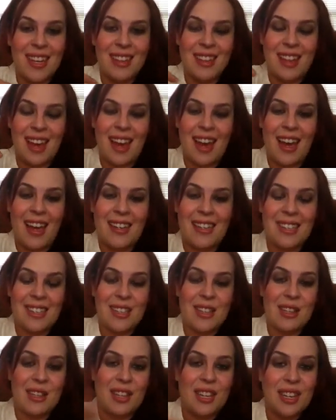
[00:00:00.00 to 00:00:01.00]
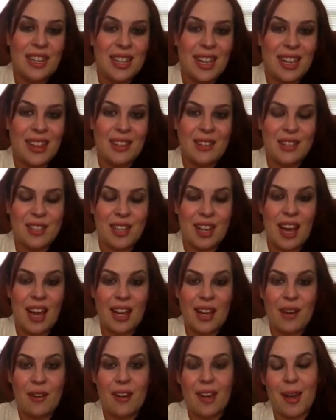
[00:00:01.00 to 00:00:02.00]
That it doesn't look like there's a
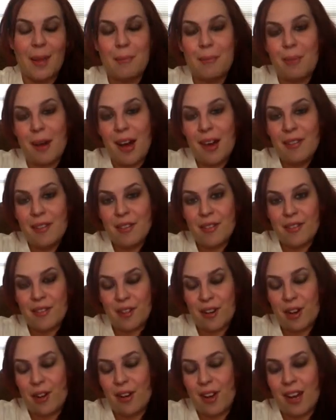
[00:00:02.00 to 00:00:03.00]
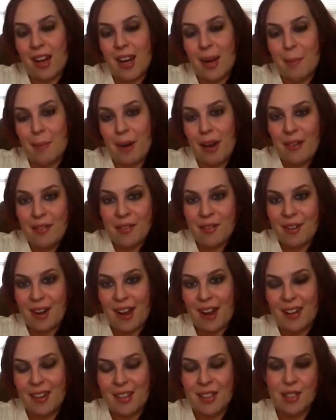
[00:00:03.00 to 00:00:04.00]
lot going above going on above
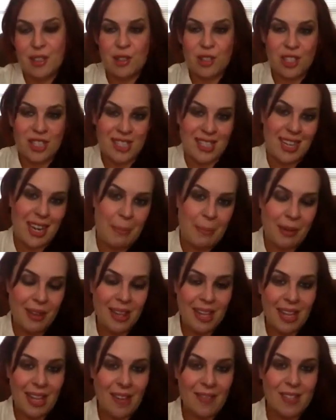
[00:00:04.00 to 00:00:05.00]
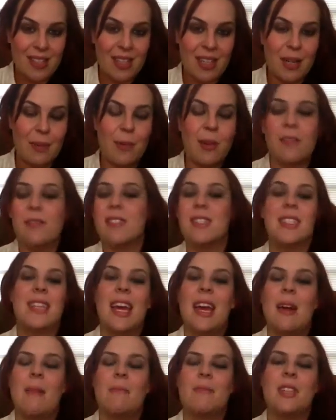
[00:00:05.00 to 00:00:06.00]
ground because there's just a couple leaves, a little bit of
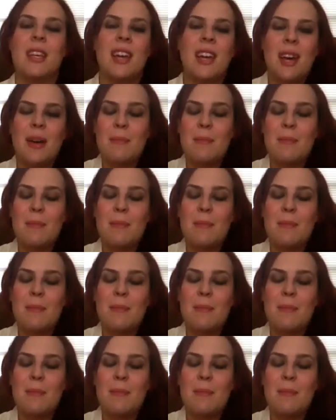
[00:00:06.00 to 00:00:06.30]
stems,